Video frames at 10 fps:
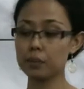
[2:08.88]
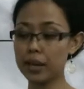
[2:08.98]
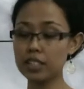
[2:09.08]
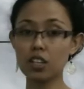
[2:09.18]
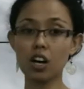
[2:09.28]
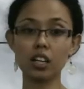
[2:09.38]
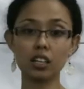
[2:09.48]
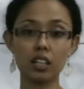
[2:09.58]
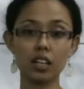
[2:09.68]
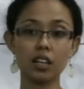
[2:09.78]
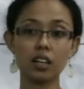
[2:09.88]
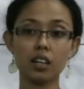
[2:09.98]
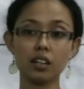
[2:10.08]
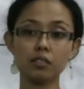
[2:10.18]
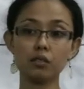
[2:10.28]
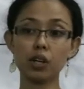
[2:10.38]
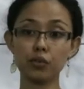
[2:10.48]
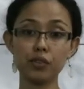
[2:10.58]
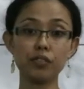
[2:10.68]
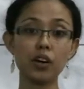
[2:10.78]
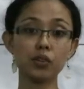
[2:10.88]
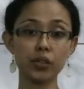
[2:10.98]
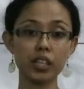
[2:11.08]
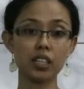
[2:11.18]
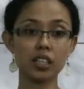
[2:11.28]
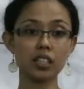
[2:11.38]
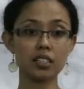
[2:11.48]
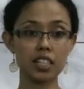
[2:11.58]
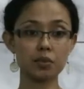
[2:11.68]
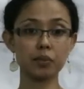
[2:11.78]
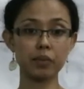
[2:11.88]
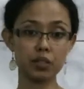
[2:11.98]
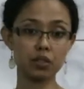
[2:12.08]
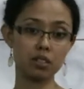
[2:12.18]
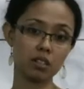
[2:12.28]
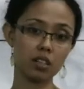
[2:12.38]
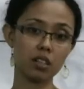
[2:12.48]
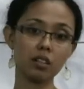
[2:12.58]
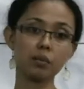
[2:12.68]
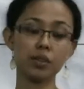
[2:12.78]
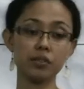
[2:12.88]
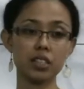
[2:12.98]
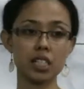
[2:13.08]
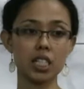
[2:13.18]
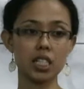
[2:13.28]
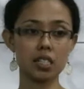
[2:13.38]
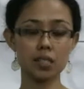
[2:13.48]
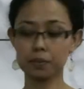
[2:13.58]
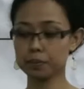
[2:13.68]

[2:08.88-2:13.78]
based on what we found during the assessment based on previous studies.